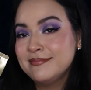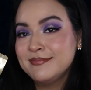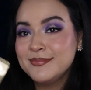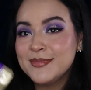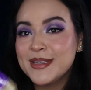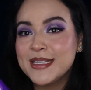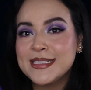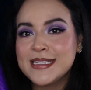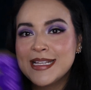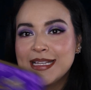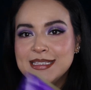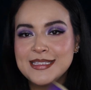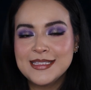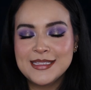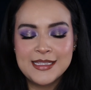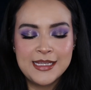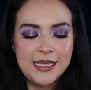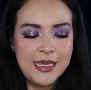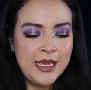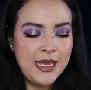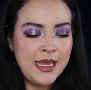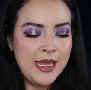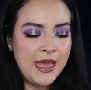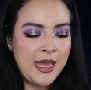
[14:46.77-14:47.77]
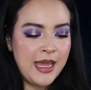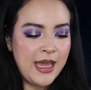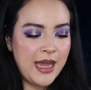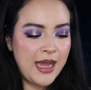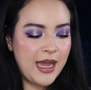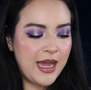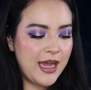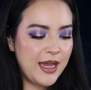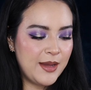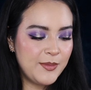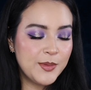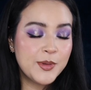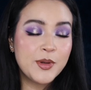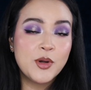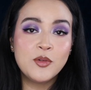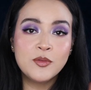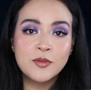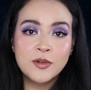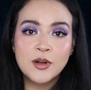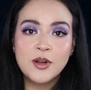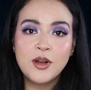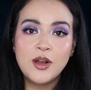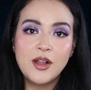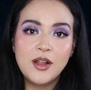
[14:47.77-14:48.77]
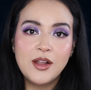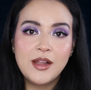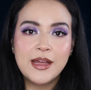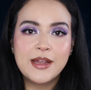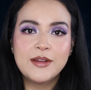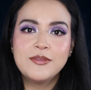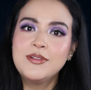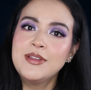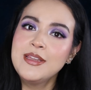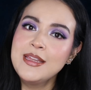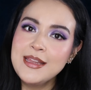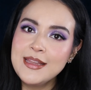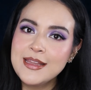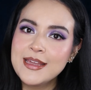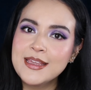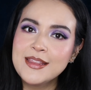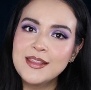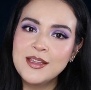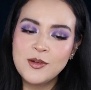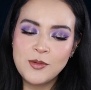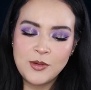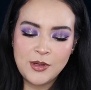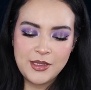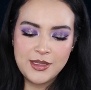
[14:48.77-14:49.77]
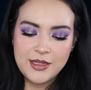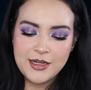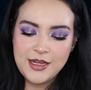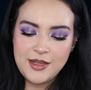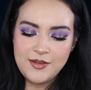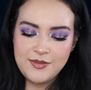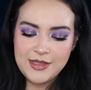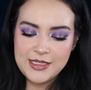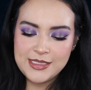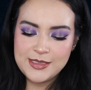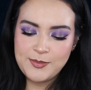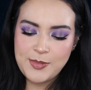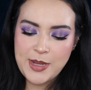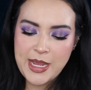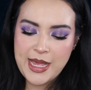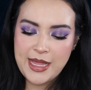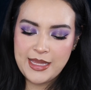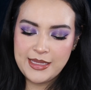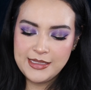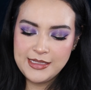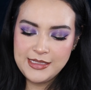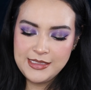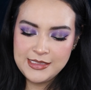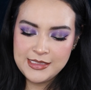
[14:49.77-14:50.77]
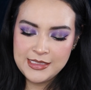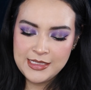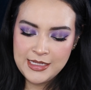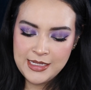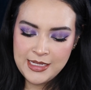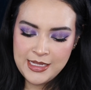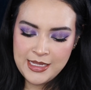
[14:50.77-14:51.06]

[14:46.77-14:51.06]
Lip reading: makes sense. But overall, I really like the quality of this palette.